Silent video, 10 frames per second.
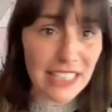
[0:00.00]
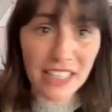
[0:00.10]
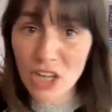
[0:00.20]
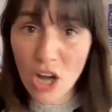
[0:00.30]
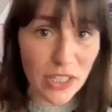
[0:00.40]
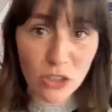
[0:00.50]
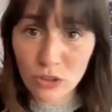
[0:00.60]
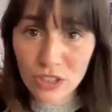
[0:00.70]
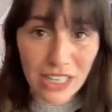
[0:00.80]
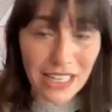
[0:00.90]
And he said, no, it
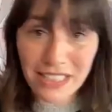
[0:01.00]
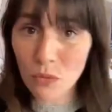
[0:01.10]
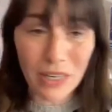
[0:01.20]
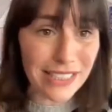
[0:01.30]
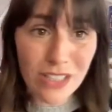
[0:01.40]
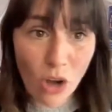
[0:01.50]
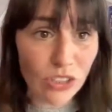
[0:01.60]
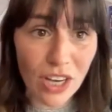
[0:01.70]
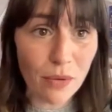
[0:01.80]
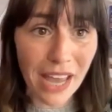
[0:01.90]
doesn't. And I said, well, it's
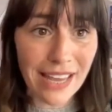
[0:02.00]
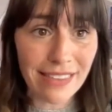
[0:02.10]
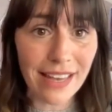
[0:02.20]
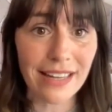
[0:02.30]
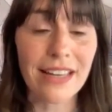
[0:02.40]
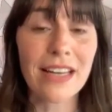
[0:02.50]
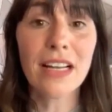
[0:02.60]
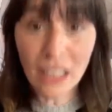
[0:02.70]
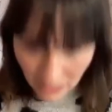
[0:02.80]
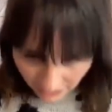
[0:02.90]
not okay then.
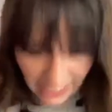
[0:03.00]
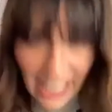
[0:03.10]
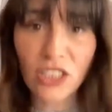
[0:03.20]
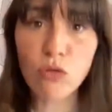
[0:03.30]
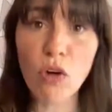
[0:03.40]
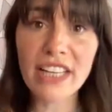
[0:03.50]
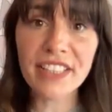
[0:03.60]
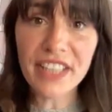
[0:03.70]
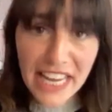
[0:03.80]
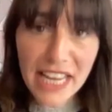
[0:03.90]
Let's
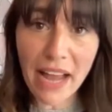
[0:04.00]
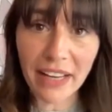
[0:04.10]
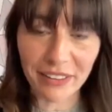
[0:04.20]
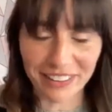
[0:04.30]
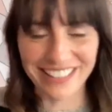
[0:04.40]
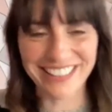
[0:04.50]
write an email.